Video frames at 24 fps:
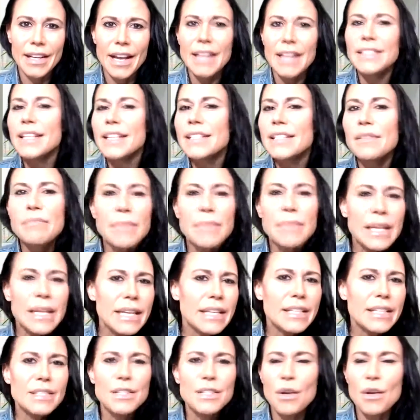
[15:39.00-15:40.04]
It doesn't
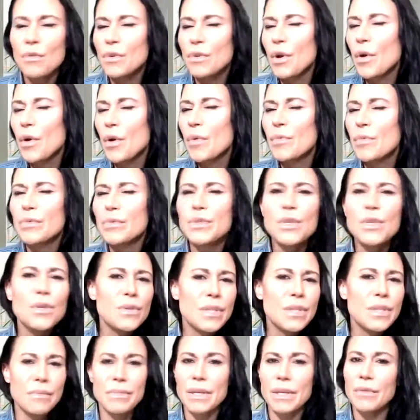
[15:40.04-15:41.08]
mean don't go do
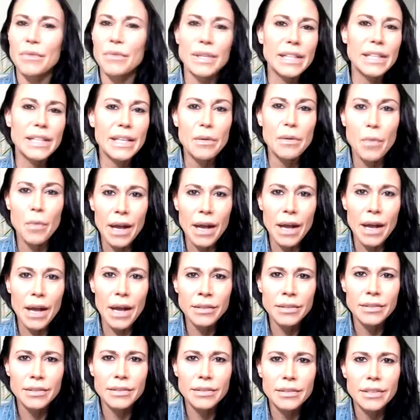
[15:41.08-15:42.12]
something really
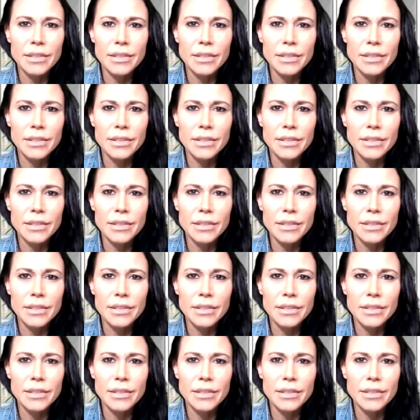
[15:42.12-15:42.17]
well,